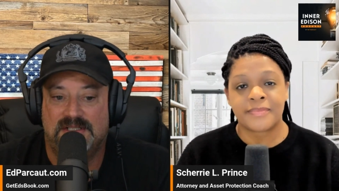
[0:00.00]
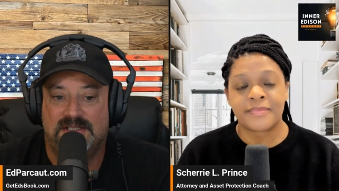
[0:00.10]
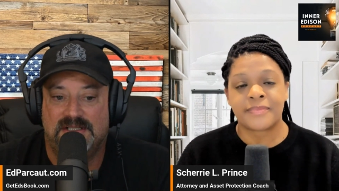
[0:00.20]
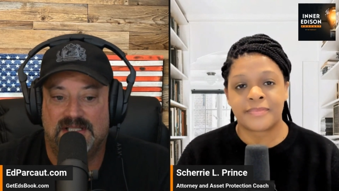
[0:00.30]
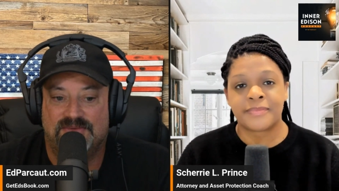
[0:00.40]

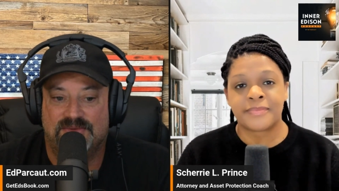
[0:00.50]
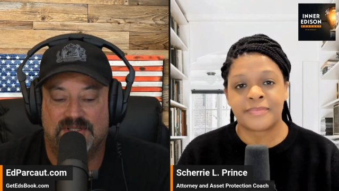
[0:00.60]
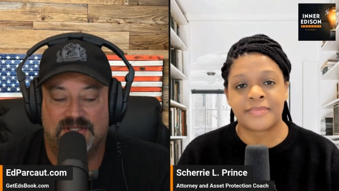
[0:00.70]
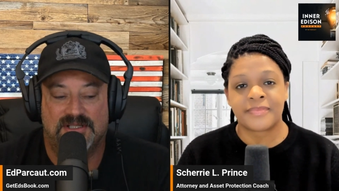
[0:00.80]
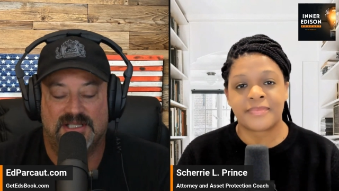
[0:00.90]
Speaker 1: That's really
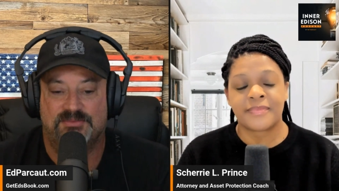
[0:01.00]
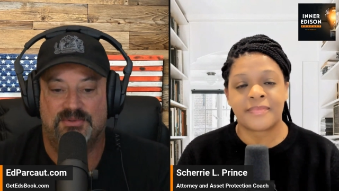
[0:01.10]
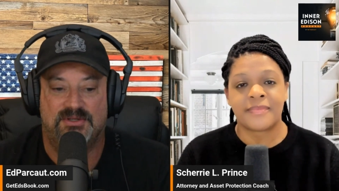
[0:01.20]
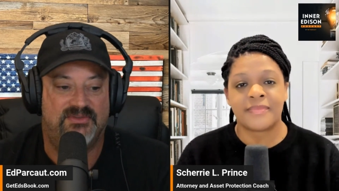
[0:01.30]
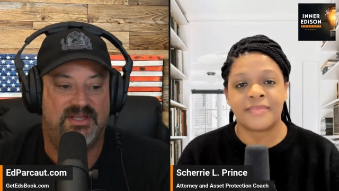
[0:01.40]
good. That's pretty
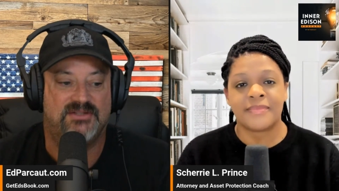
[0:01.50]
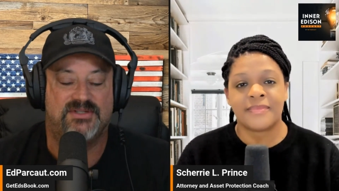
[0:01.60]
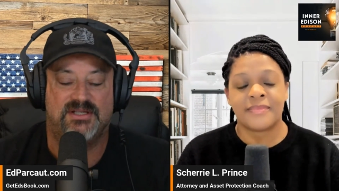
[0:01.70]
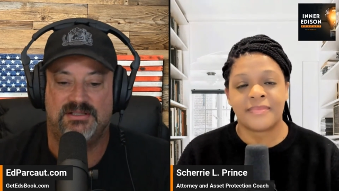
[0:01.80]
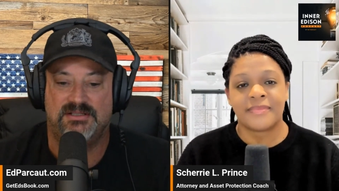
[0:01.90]
fast.
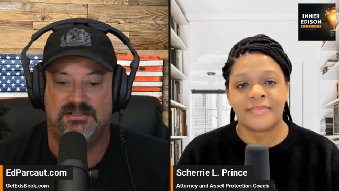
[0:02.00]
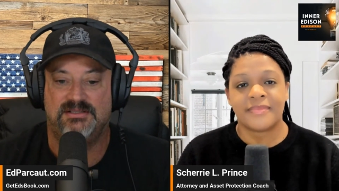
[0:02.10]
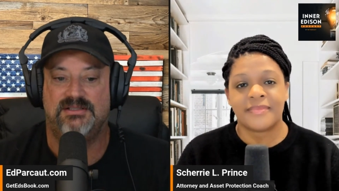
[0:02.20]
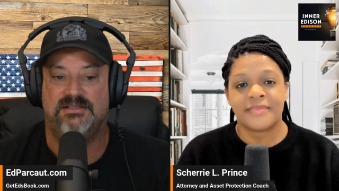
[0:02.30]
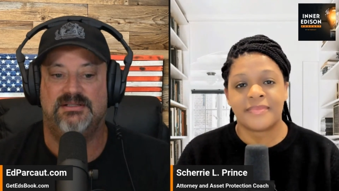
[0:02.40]

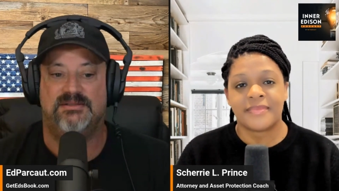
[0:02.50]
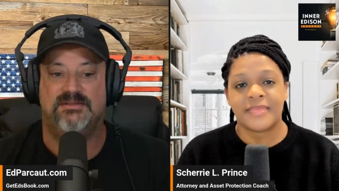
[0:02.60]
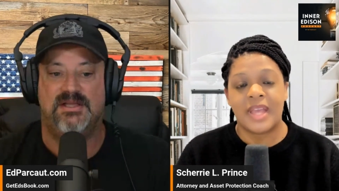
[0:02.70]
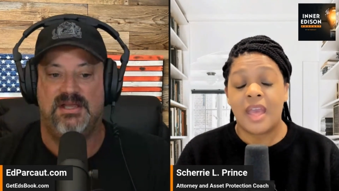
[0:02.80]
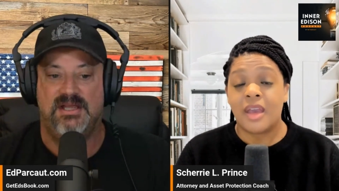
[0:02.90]

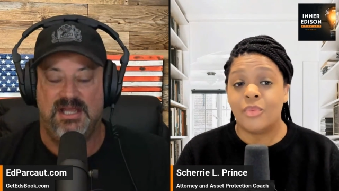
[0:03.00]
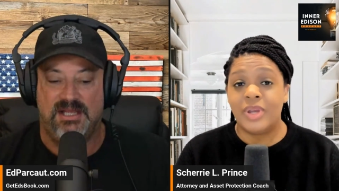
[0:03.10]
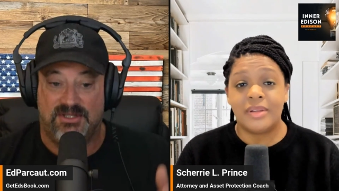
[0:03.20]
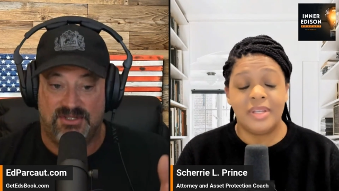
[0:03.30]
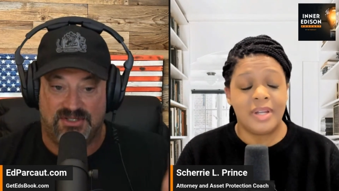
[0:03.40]

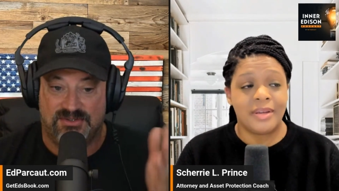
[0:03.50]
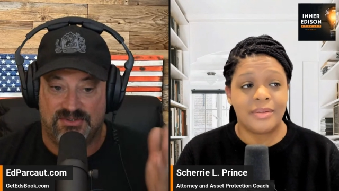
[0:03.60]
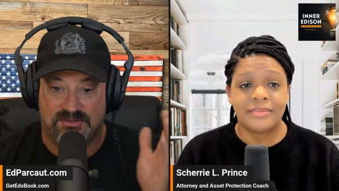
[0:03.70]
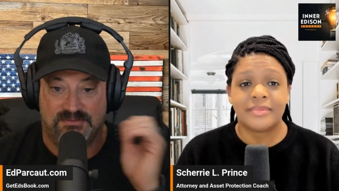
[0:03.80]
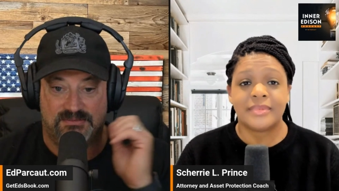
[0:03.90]
Well, you know,
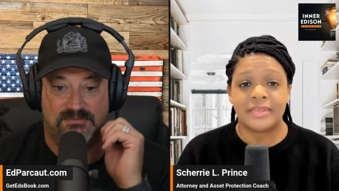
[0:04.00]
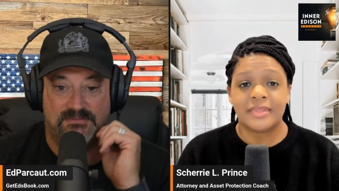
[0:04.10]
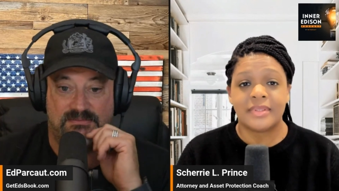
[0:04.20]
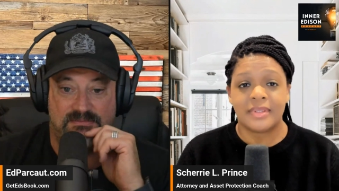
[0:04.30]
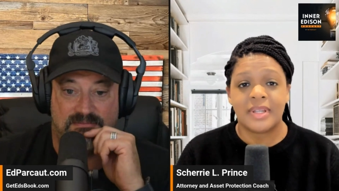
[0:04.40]

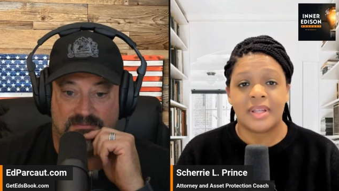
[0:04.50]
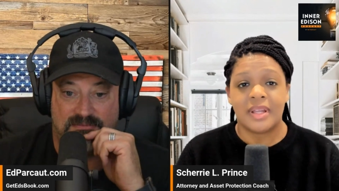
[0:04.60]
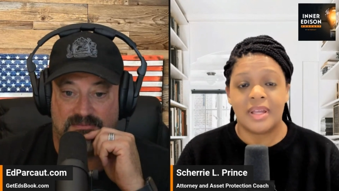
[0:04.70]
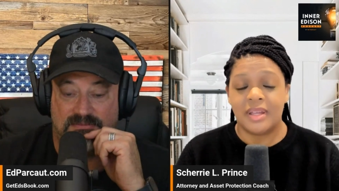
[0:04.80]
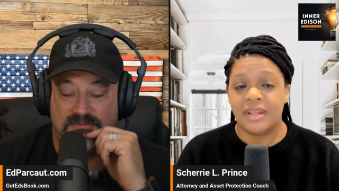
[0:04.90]

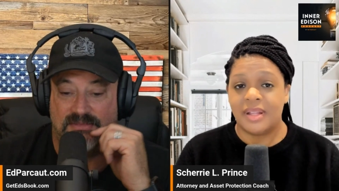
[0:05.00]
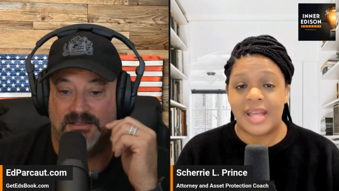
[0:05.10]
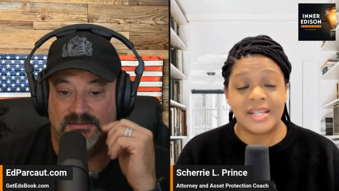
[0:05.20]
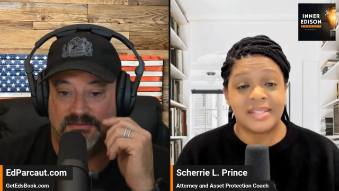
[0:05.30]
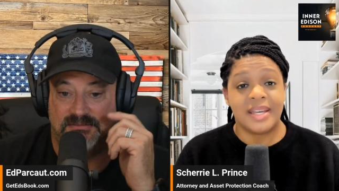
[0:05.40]

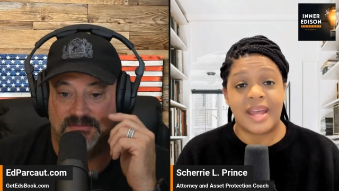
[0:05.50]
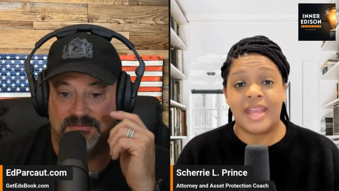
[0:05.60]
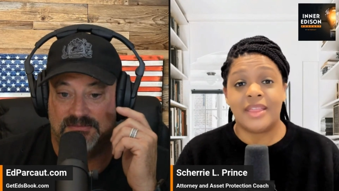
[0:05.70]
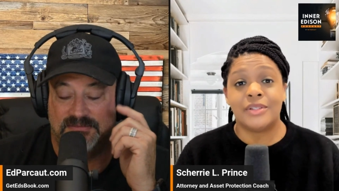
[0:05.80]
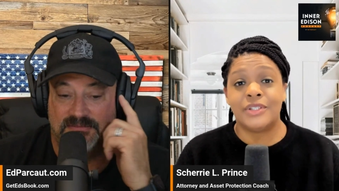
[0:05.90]
Speaker 2: like I said, I
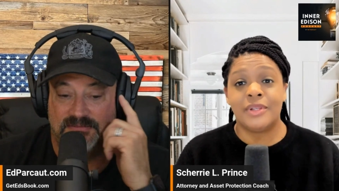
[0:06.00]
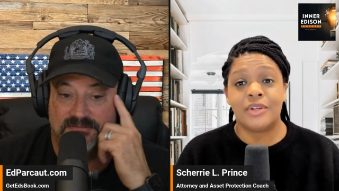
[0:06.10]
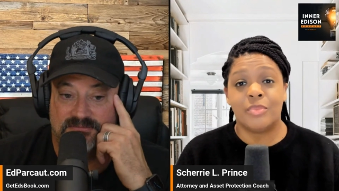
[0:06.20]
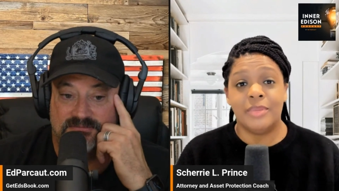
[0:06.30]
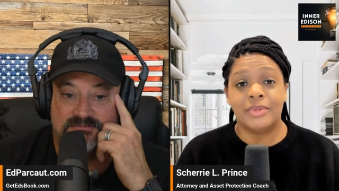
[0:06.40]
had those two
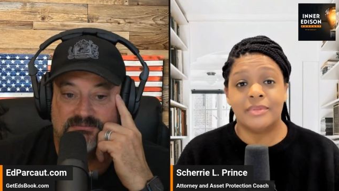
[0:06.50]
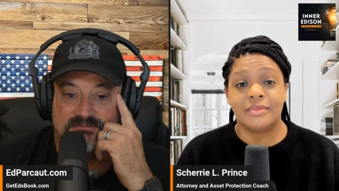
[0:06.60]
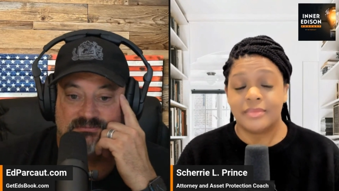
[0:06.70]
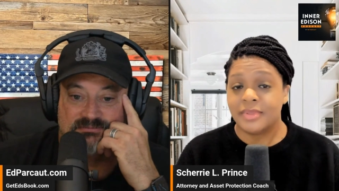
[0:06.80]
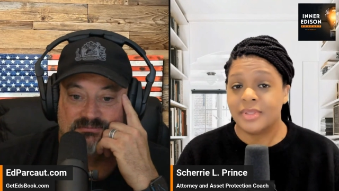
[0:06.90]
little
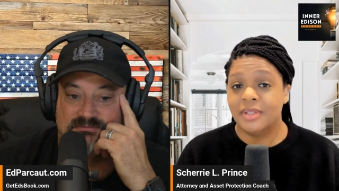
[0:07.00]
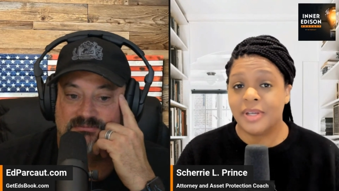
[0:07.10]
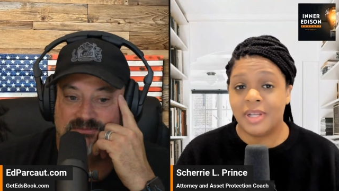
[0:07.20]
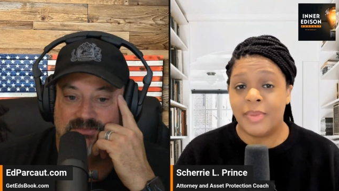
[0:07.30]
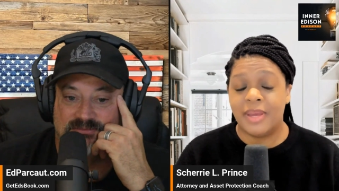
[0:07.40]
people
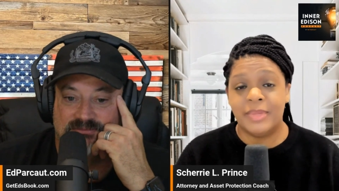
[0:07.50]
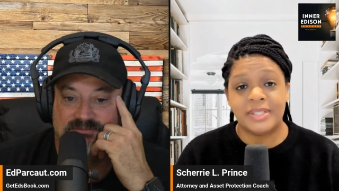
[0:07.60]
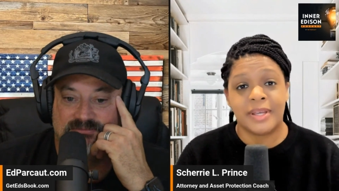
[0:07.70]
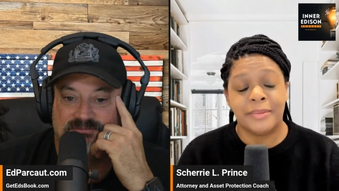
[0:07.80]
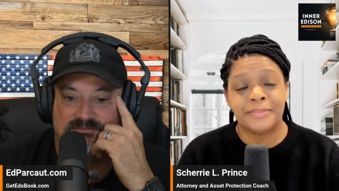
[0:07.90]
looking mm-hmm. up at
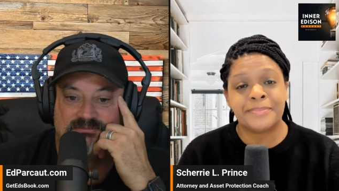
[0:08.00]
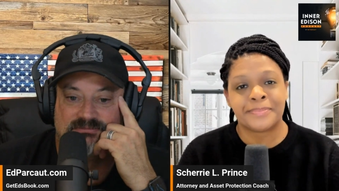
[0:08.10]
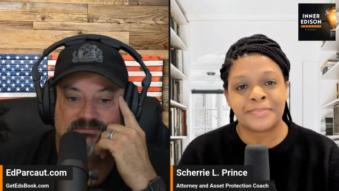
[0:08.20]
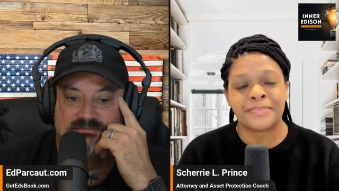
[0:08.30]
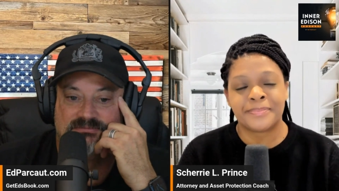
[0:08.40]
so.
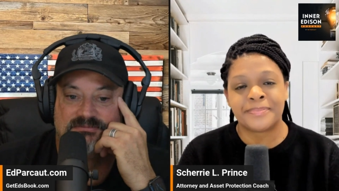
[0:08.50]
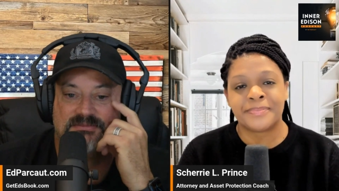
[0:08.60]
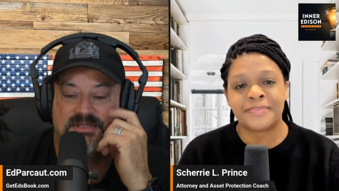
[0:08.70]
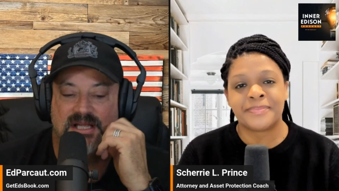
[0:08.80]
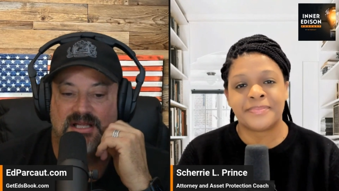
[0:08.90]

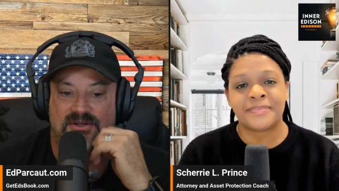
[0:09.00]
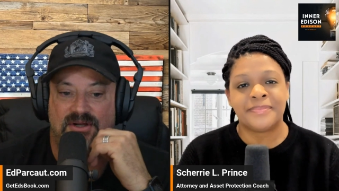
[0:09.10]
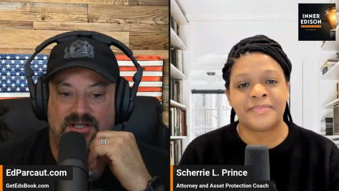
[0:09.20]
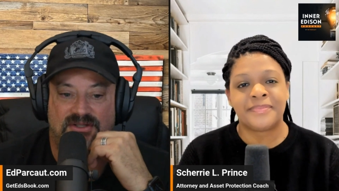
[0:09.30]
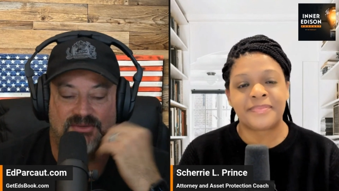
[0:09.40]
Speaker 1: No,
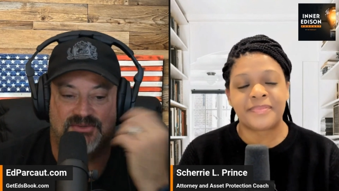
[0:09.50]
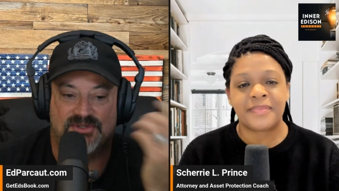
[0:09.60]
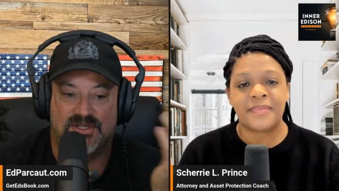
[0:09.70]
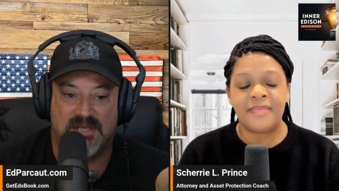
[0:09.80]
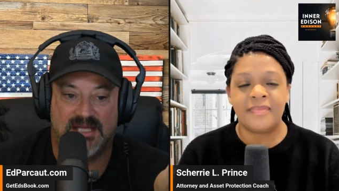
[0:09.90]
because I was
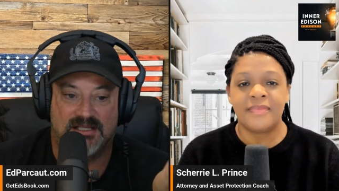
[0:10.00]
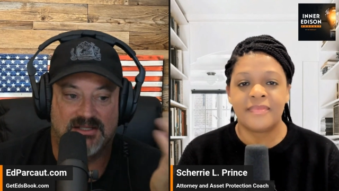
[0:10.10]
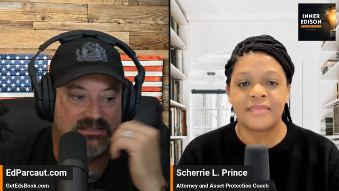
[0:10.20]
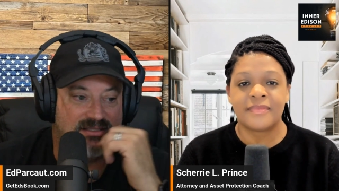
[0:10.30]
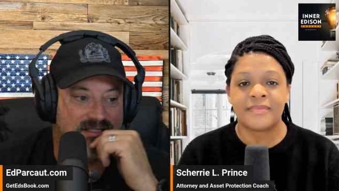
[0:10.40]
looking back at that
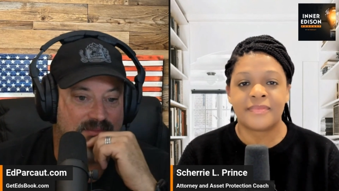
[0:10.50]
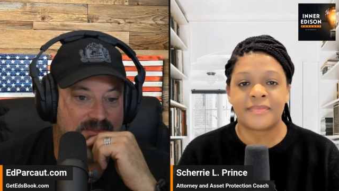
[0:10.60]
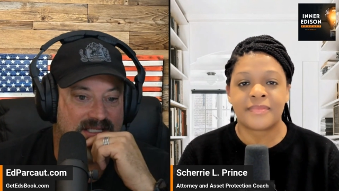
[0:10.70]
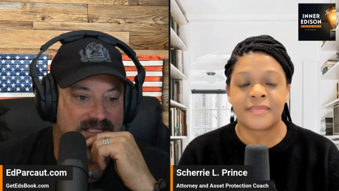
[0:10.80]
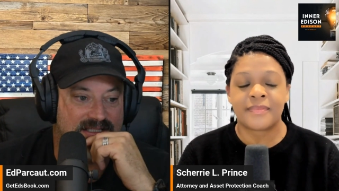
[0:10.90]
time,
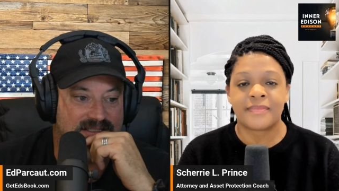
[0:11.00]
and